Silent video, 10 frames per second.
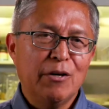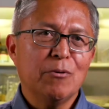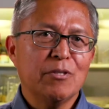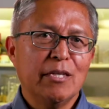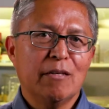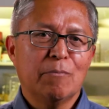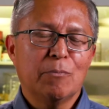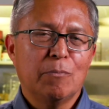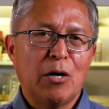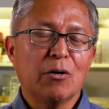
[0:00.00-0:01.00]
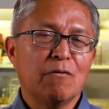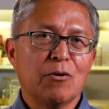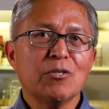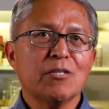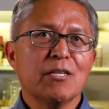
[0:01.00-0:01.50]
frequency power
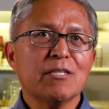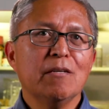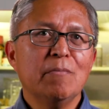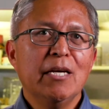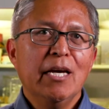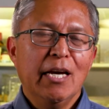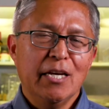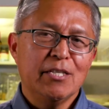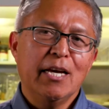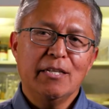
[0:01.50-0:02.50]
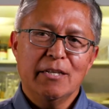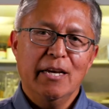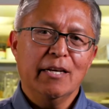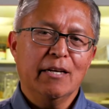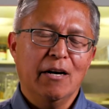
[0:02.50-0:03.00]
conversion system, is they
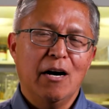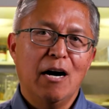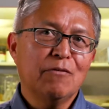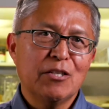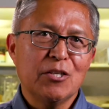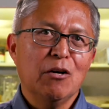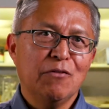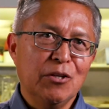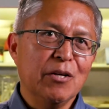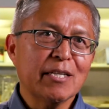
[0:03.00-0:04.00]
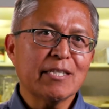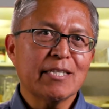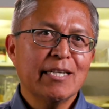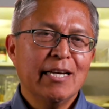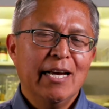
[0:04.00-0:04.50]
take uh, off the shelf units
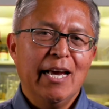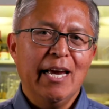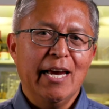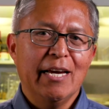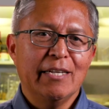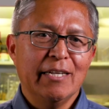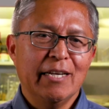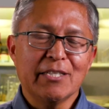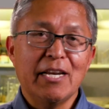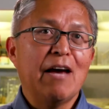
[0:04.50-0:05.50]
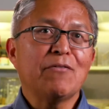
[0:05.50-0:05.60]
and it's an